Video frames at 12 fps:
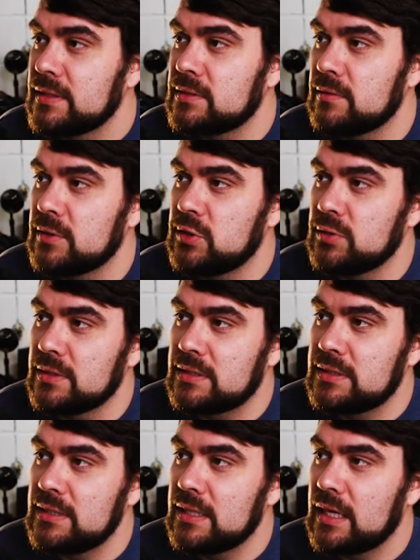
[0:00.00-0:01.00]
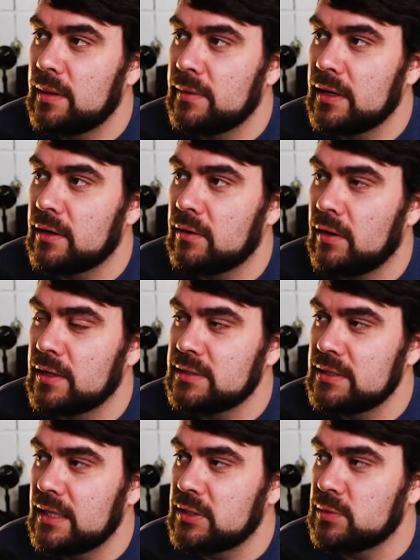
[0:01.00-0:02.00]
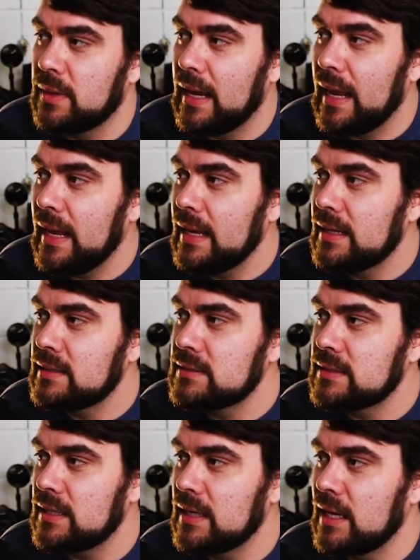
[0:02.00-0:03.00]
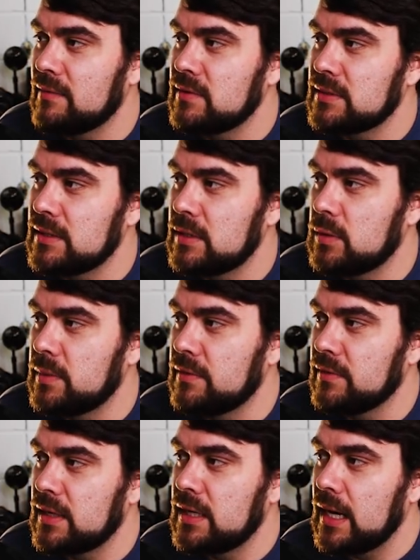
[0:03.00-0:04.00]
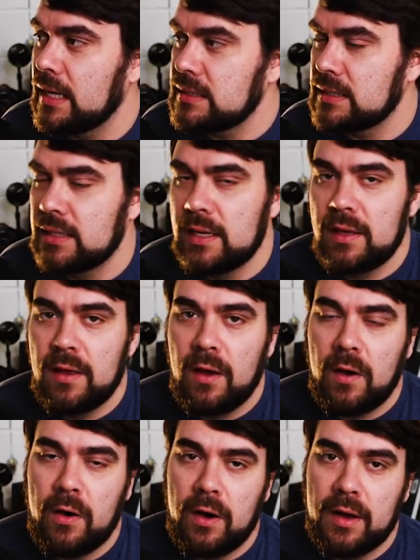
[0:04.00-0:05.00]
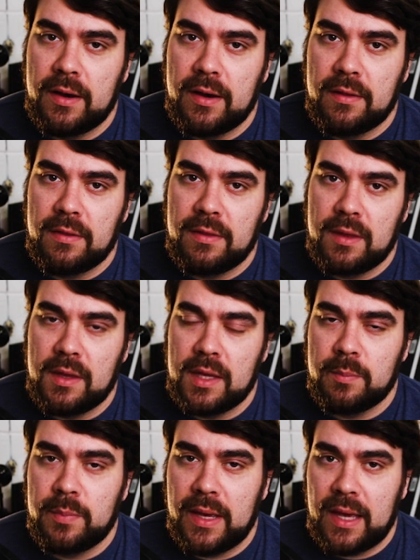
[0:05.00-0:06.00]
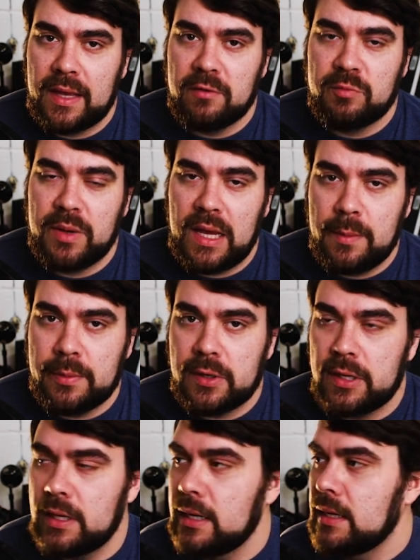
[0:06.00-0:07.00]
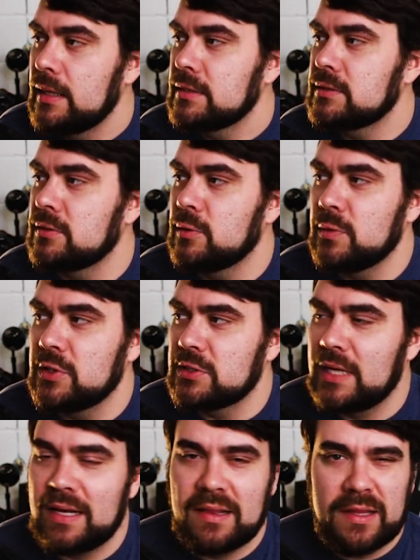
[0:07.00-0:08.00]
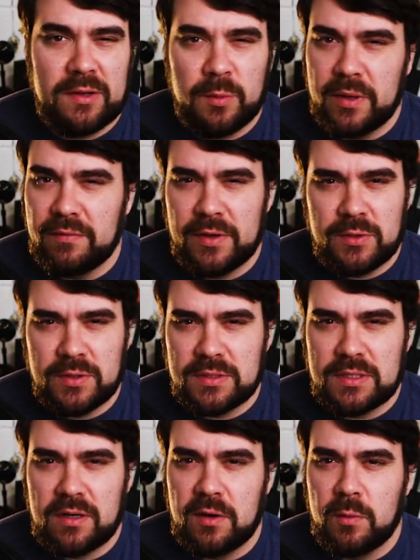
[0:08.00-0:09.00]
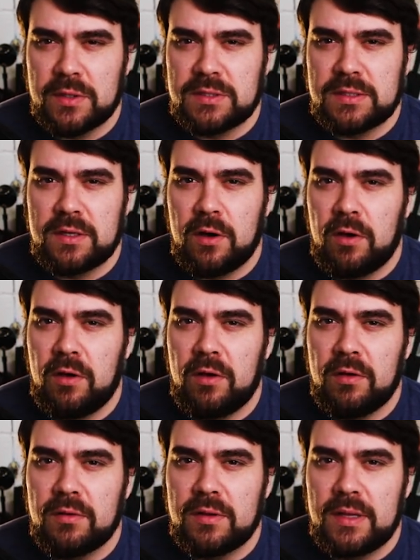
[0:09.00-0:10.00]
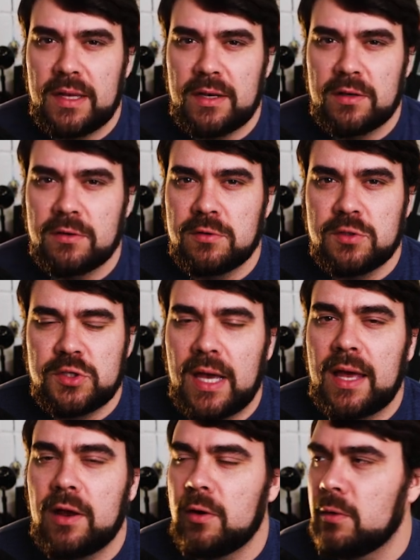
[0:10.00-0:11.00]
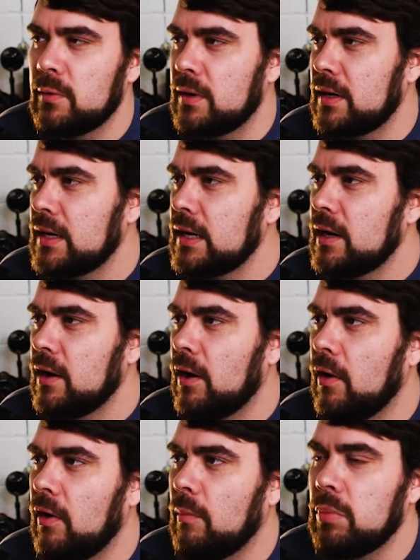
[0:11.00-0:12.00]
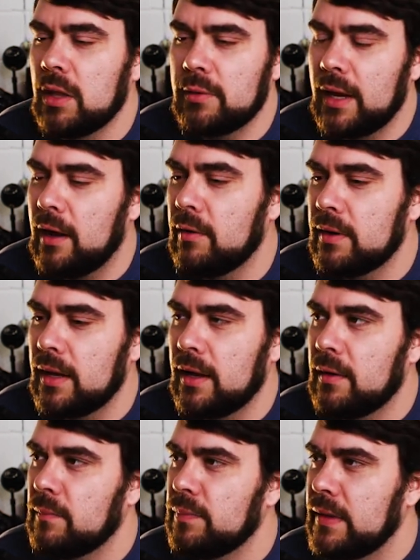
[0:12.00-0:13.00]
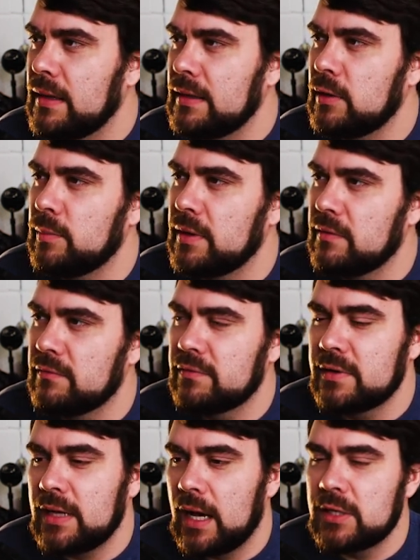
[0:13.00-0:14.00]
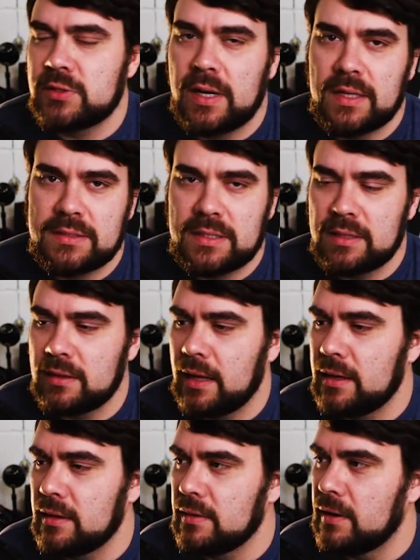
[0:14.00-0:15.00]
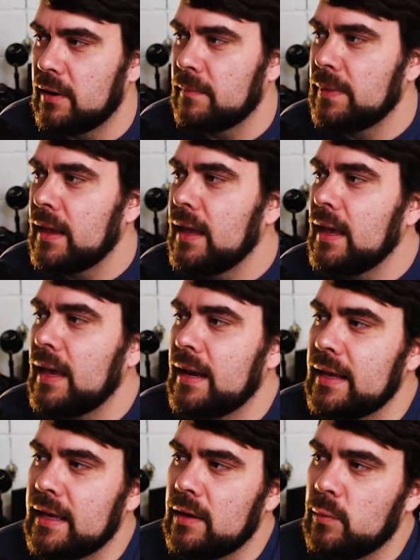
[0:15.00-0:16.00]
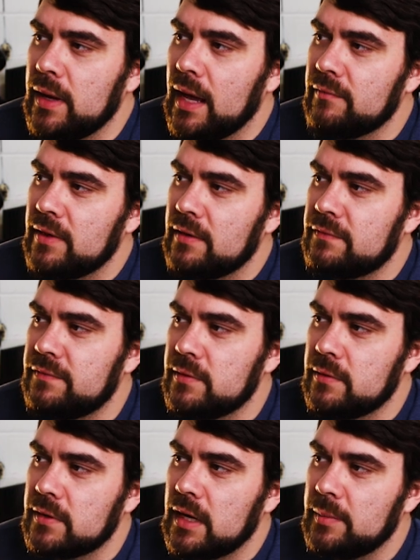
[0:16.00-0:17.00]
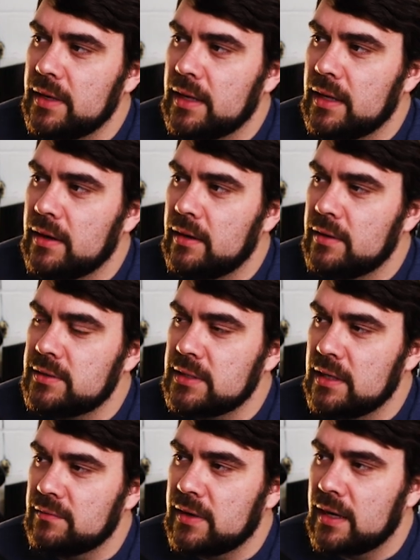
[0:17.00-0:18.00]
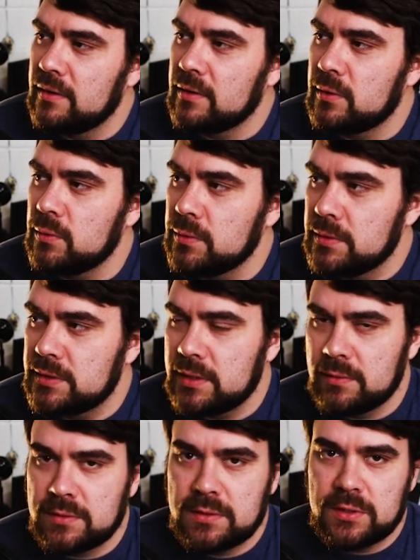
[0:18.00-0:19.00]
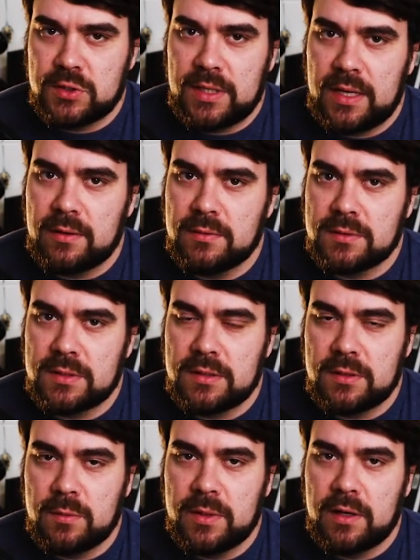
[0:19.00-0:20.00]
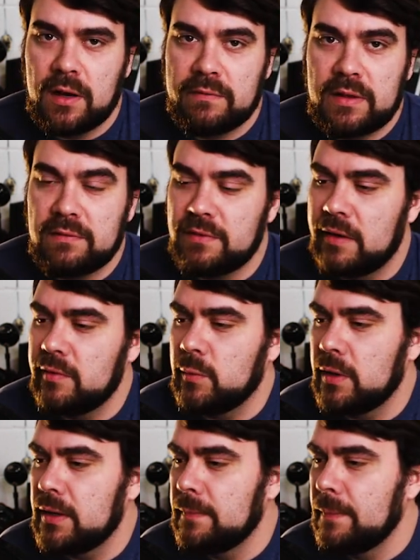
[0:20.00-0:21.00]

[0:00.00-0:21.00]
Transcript: so that you could see it coming across the edge of my hands, and it gave us a little bit of a cut on the pad of paper so that we just had a little bit of interest there. It wasn't all in shadow or all blown out, a little bit of contrast in the lighting there. And again, we have that fill coming in to give kind of the cooler tones in the shadows a little bit off that 5-in-1.